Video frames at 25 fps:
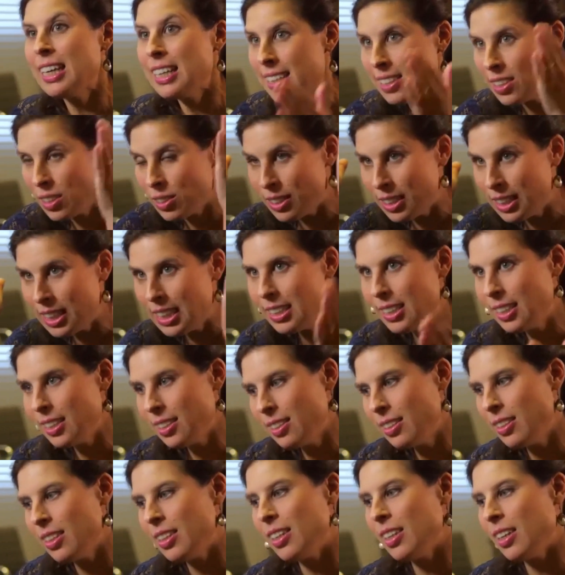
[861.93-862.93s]
So this
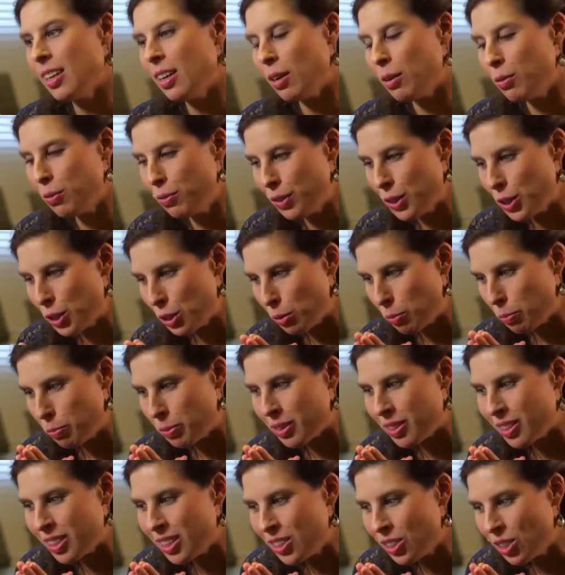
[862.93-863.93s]
is the official
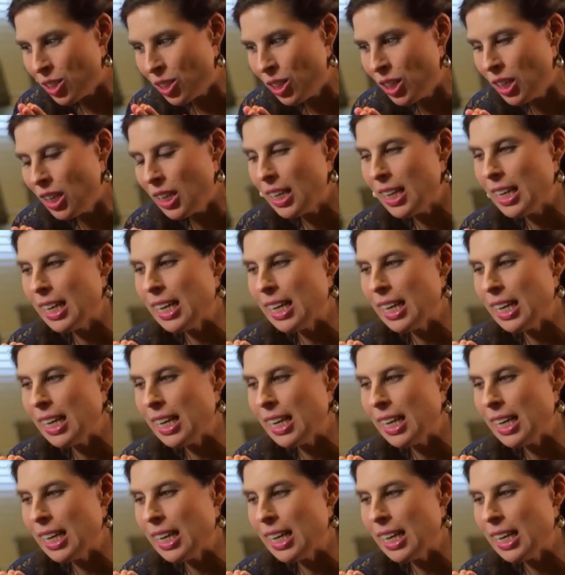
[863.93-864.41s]
position.